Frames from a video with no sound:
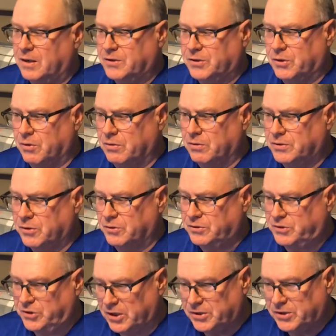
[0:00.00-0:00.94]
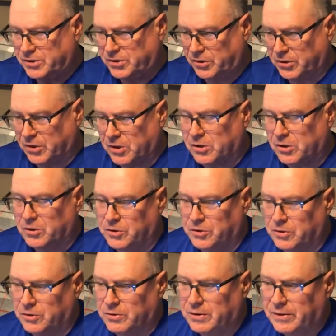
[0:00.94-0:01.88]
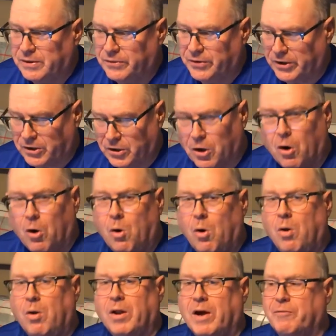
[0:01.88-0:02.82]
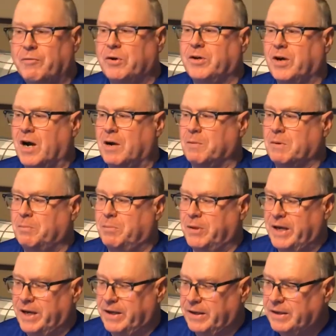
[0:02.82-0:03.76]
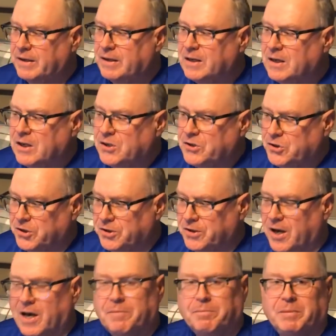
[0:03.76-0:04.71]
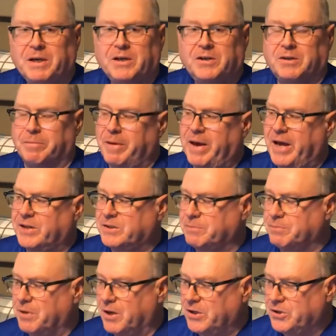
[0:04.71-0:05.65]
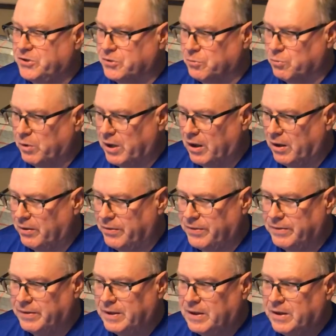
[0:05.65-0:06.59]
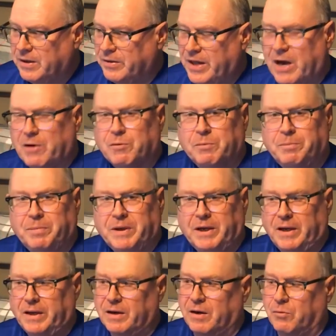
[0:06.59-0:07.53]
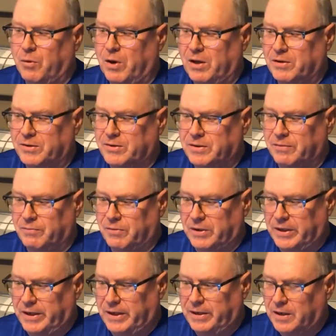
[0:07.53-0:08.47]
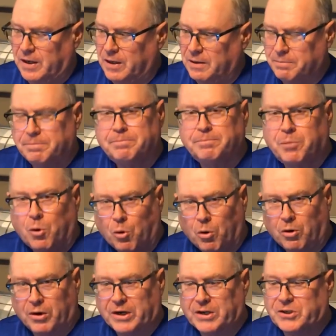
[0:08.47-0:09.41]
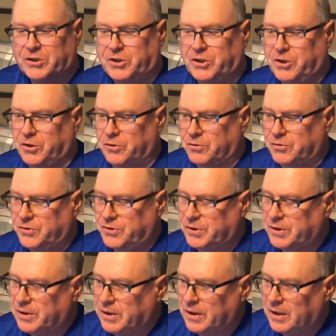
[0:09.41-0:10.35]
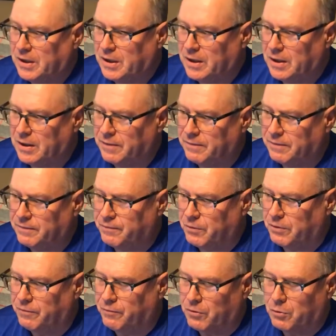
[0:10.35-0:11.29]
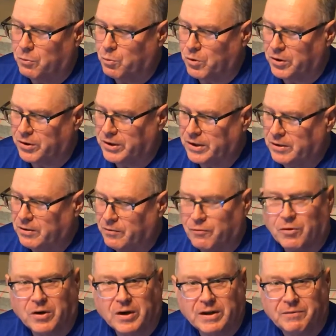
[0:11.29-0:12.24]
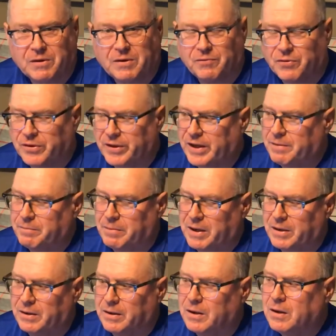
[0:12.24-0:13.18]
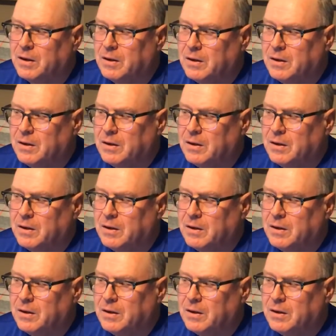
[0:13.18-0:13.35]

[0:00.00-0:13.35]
So just to conclude, the goal of retirement planning should not be to maximize your wealth. That would be a relatively poor excuse for working or for living for that matter.